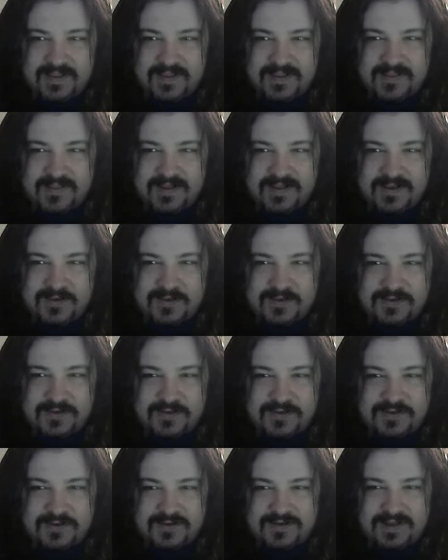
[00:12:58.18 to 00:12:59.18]
That
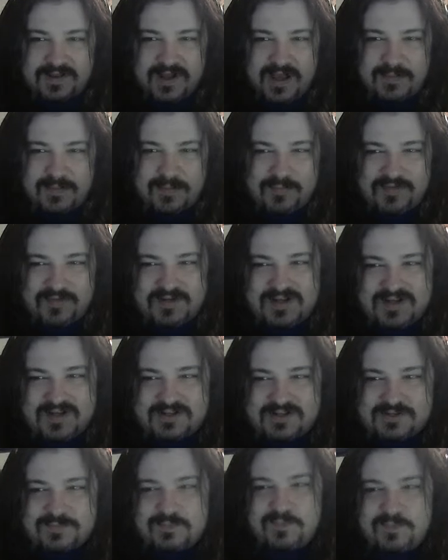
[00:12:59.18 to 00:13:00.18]
good copy
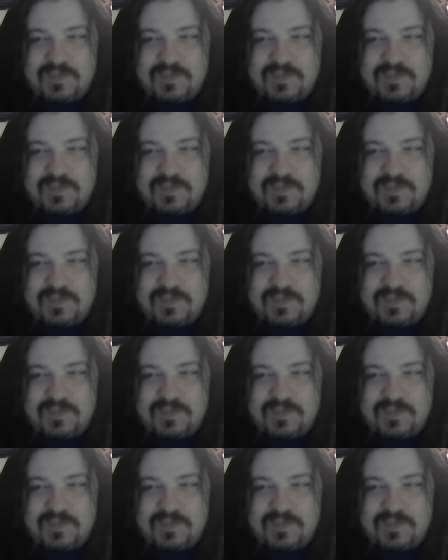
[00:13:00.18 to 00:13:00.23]
protection.